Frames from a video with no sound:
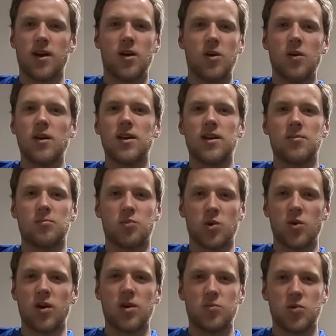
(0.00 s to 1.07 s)
out and
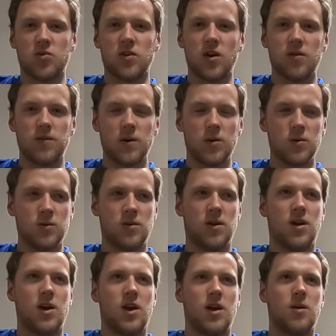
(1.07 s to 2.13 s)
blowing up your cell phone,
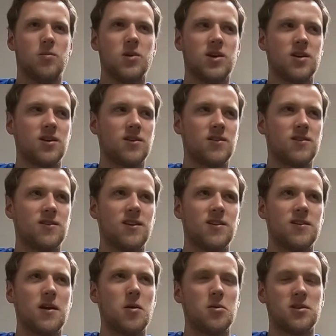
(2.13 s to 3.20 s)
because
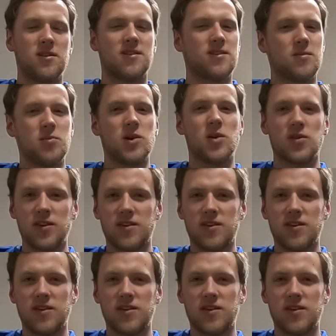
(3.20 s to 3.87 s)
that's not what this is about.